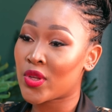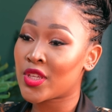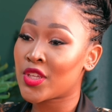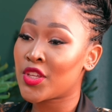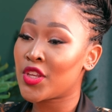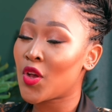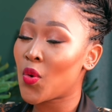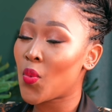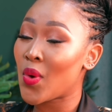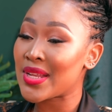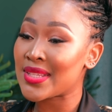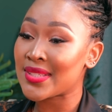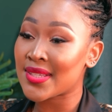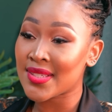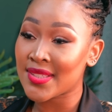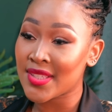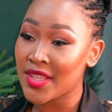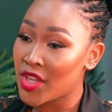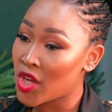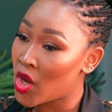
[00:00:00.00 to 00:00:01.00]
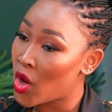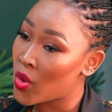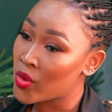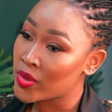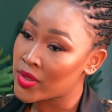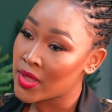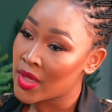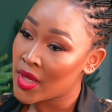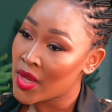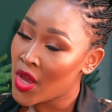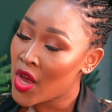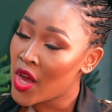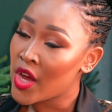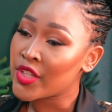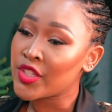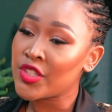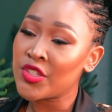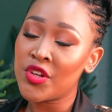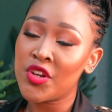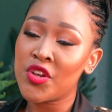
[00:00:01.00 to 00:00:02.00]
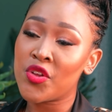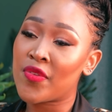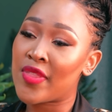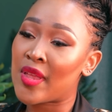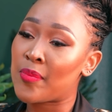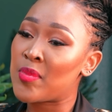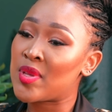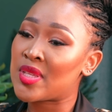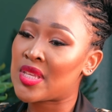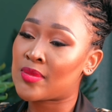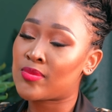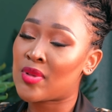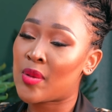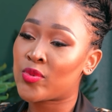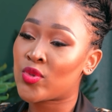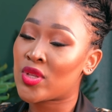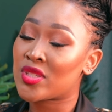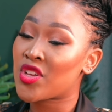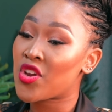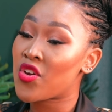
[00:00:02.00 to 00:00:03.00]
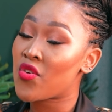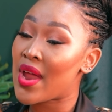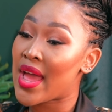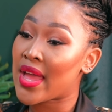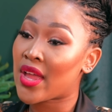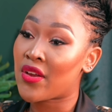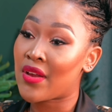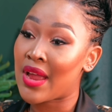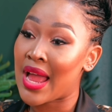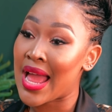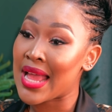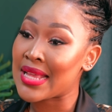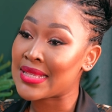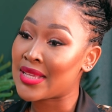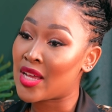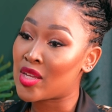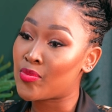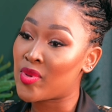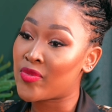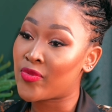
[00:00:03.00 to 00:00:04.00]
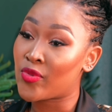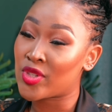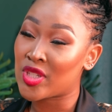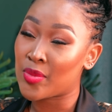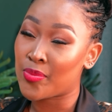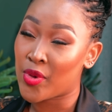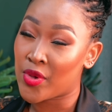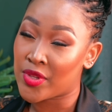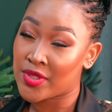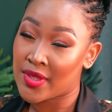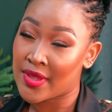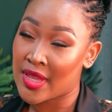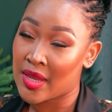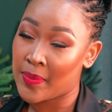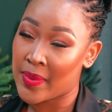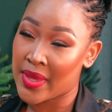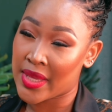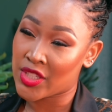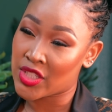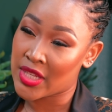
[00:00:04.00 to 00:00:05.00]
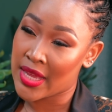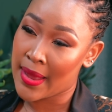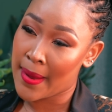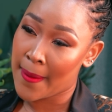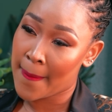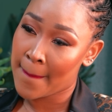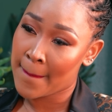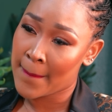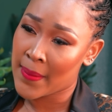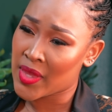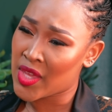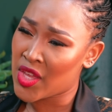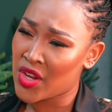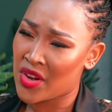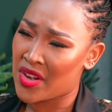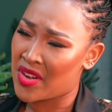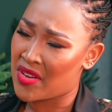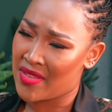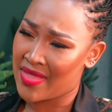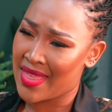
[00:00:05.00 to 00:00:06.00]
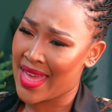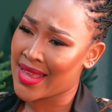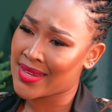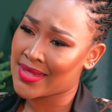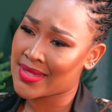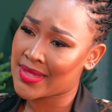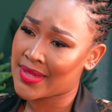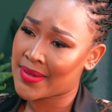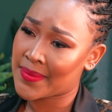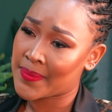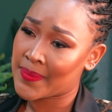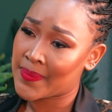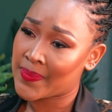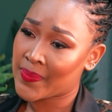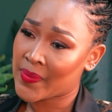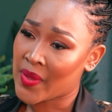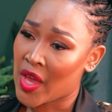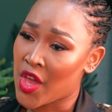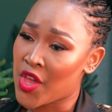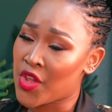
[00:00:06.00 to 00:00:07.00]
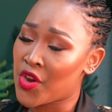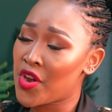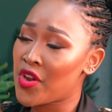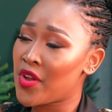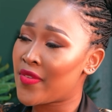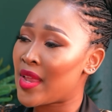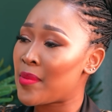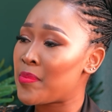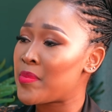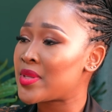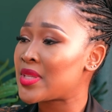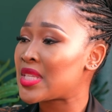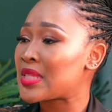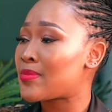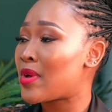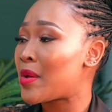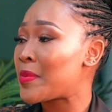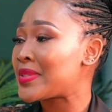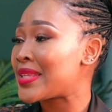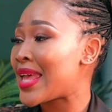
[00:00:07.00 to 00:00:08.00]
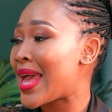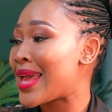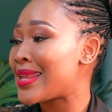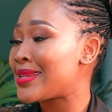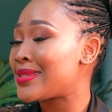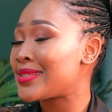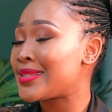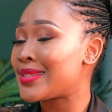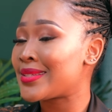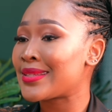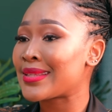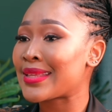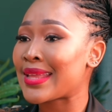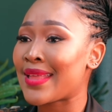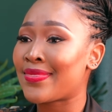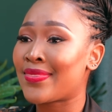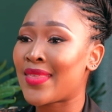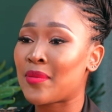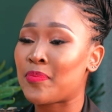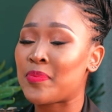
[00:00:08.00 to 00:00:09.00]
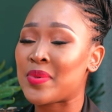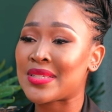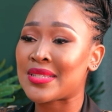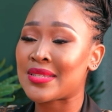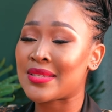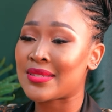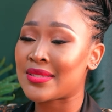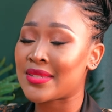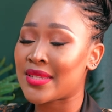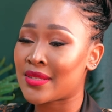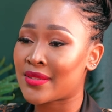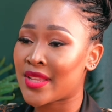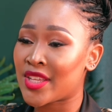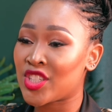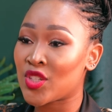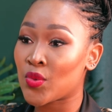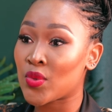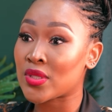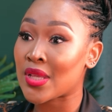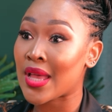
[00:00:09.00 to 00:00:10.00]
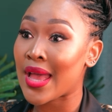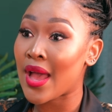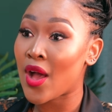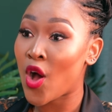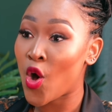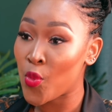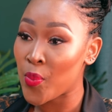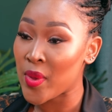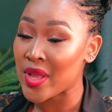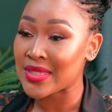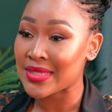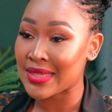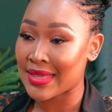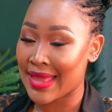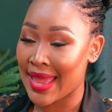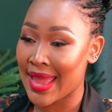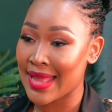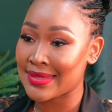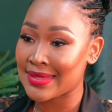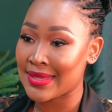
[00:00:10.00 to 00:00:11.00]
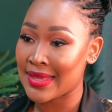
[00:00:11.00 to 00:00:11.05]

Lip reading: you know what, 16-year-old? You don't know that Mrs. Mops was crying her eyes out before she posted that picture. You don't know that. You don't know that Mrs. Mops didn't get that business deal that she was hoping to get.